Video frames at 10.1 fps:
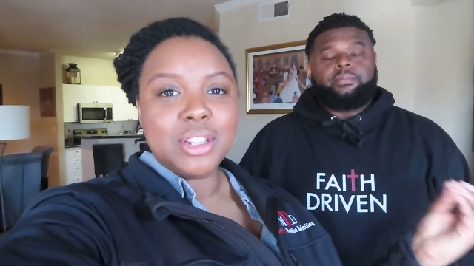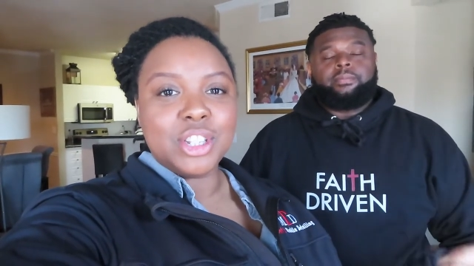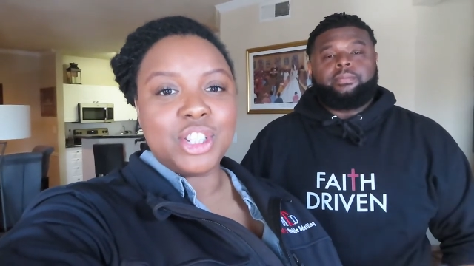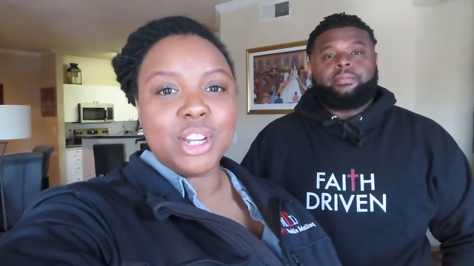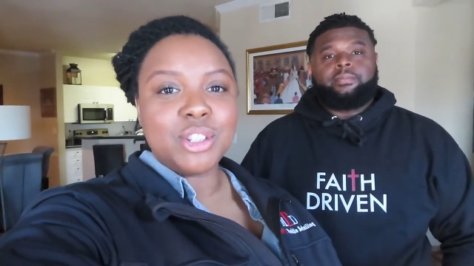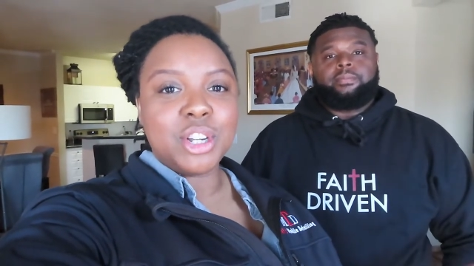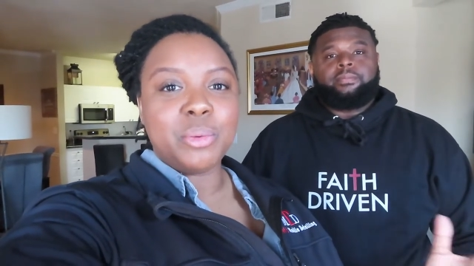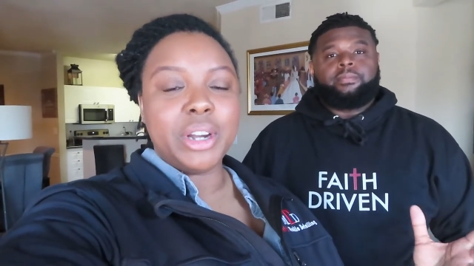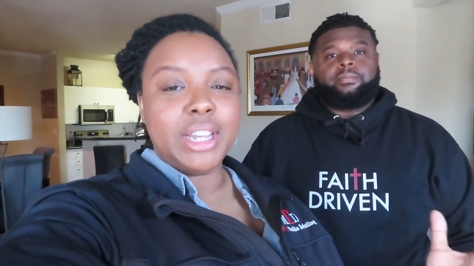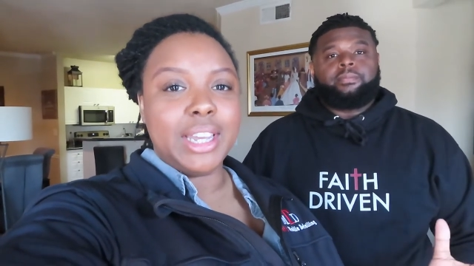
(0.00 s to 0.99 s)
Speaker 1: the
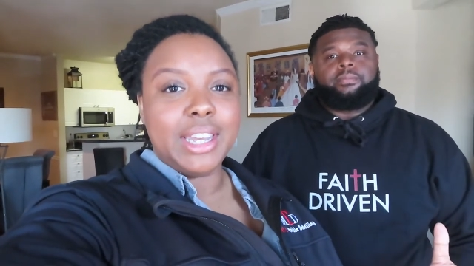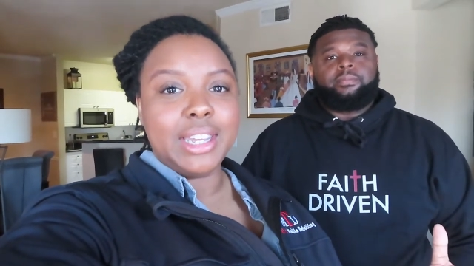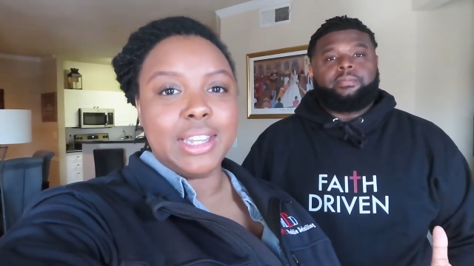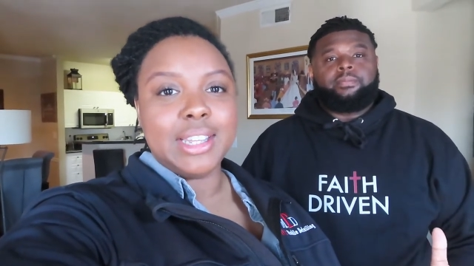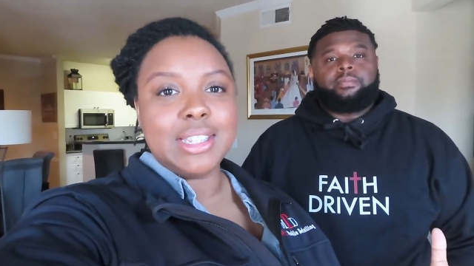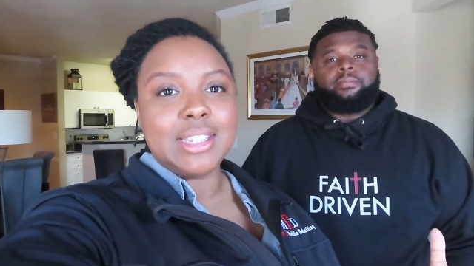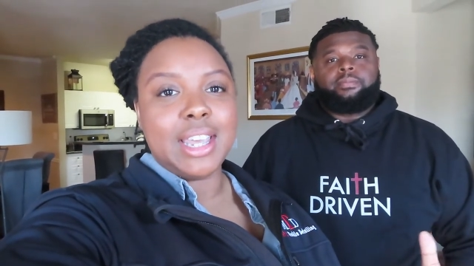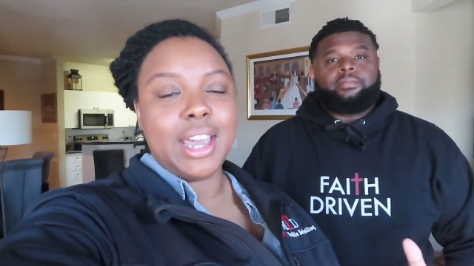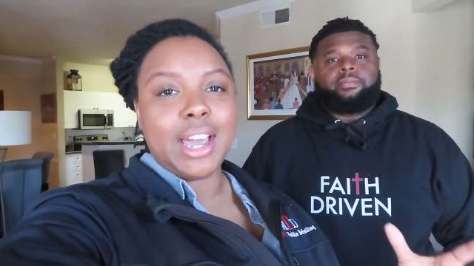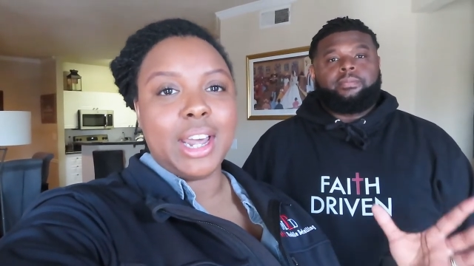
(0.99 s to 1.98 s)
shelter where he
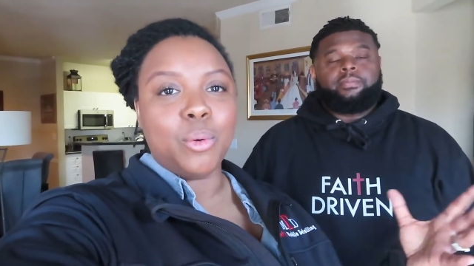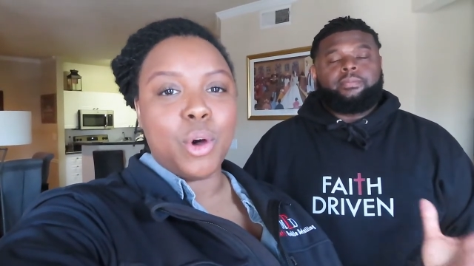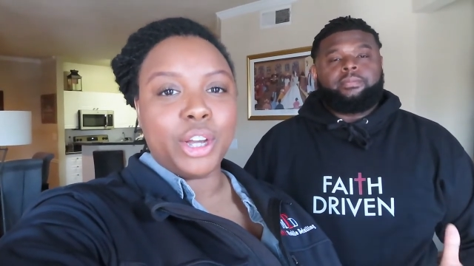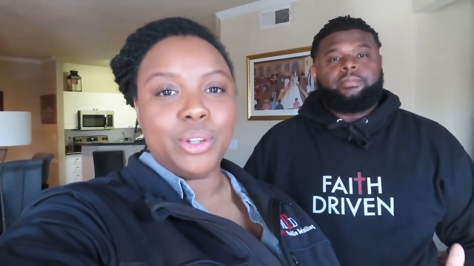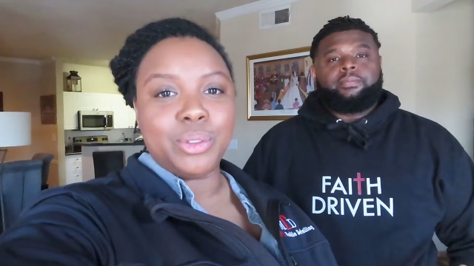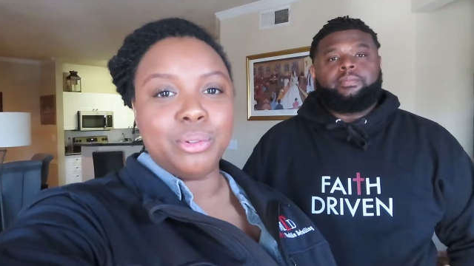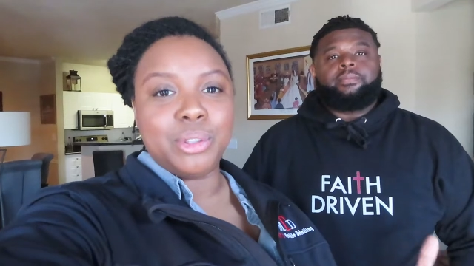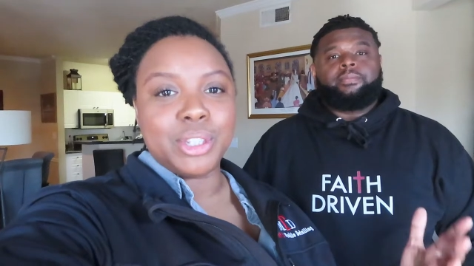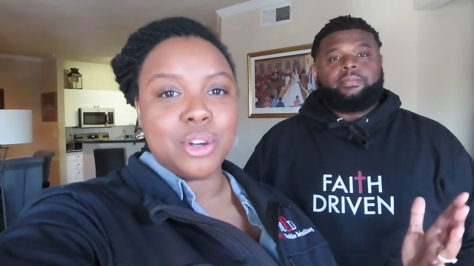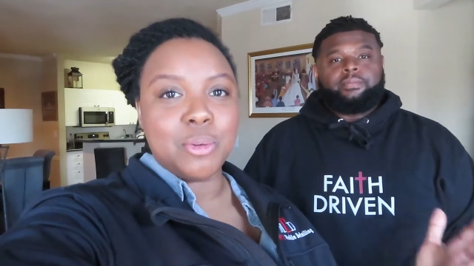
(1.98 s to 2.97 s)
is and kind of walk you
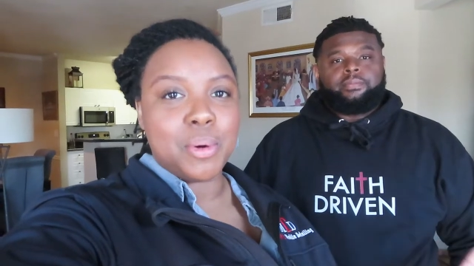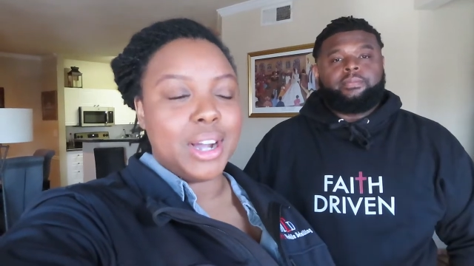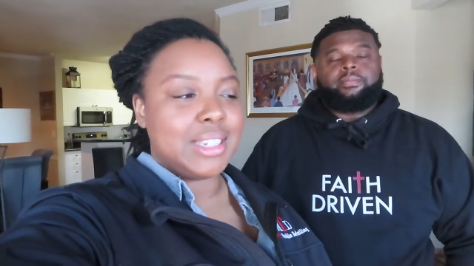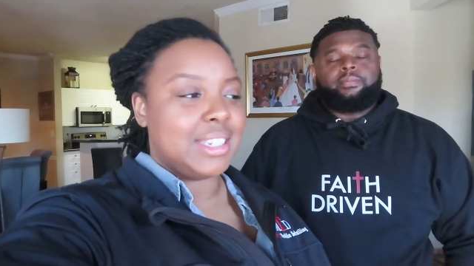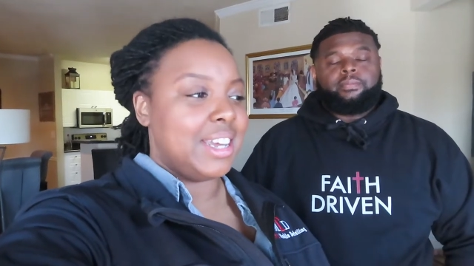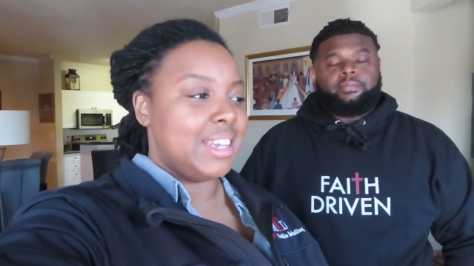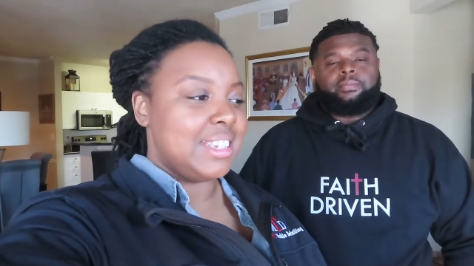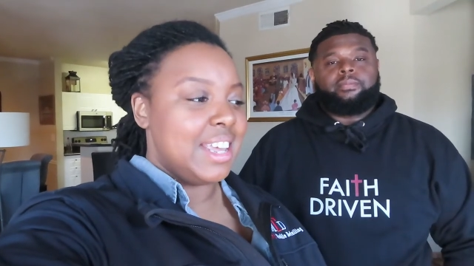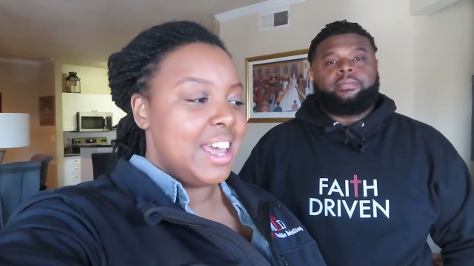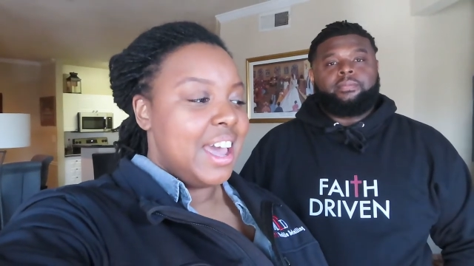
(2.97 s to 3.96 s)
through this whole process